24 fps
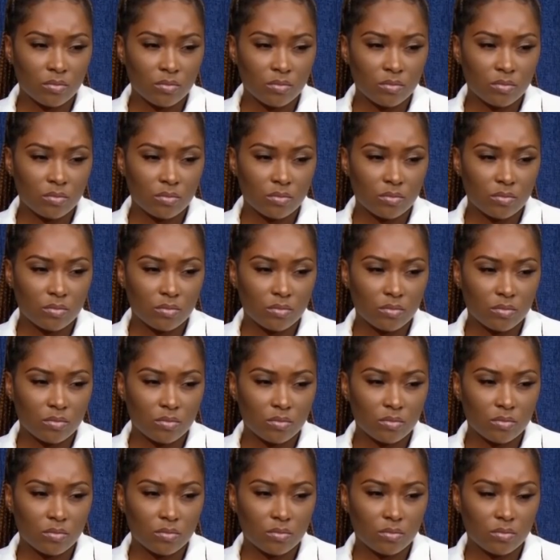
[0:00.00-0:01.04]

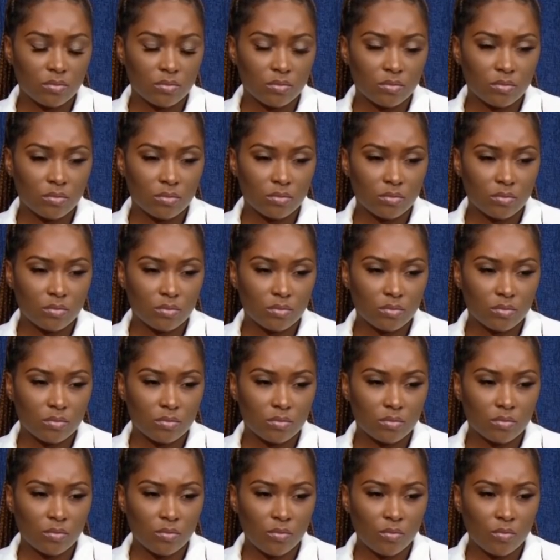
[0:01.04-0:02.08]

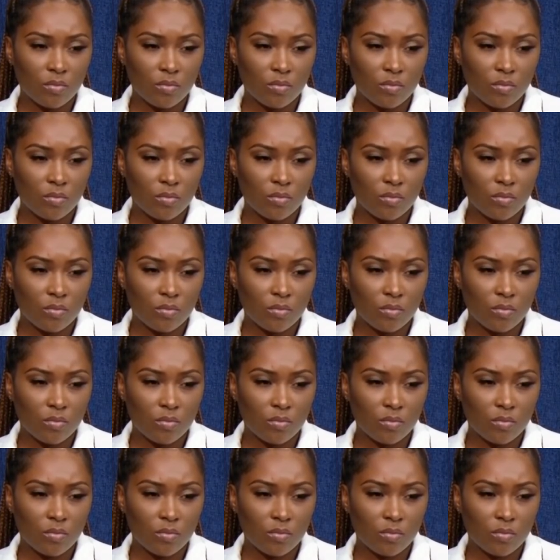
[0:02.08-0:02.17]
This person isn't speaking.